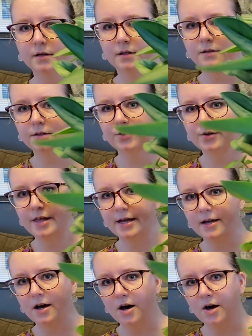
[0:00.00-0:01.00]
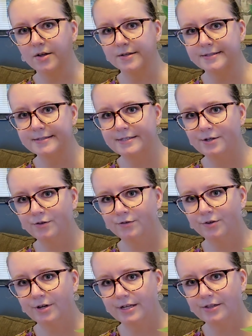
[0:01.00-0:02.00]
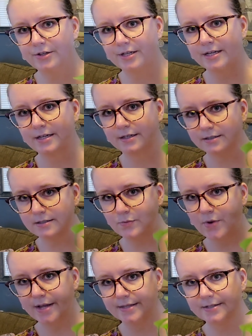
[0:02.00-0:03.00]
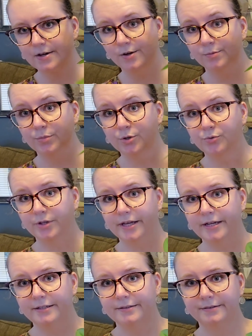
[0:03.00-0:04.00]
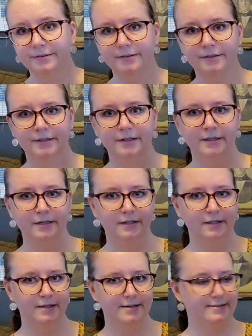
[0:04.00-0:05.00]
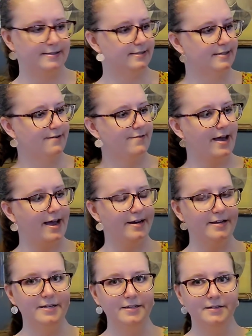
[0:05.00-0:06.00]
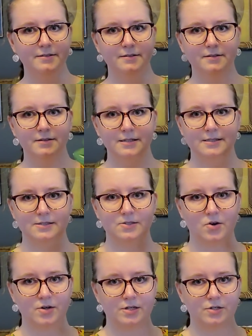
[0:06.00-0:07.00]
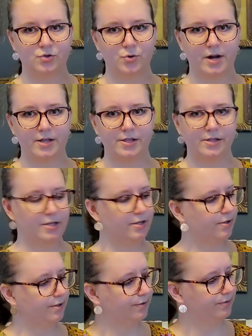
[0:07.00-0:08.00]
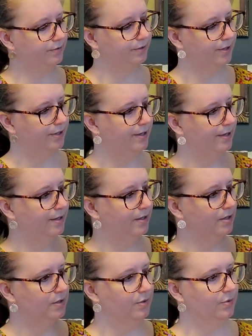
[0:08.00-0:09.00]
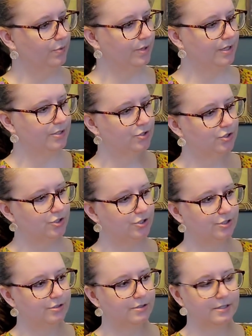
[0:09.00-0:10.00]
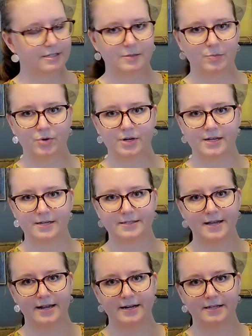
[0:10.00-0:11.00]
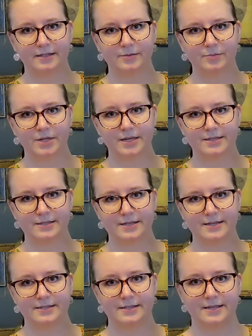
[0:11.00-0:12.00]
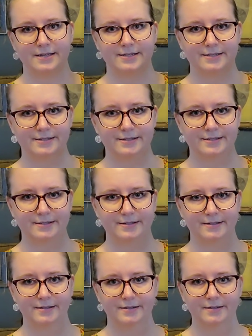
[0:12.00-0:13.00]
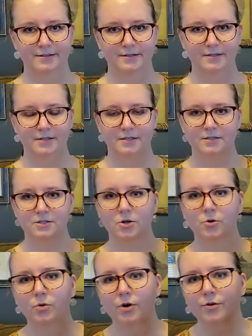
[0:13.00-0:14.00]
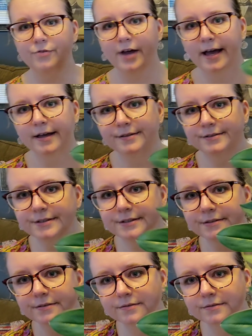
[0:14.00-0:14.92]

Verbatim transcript: And they're like all silvery looking. That's why it's called Moonlight. And since I've had it, it started to trail a little, which is pretty exciting because these things don't grow fast.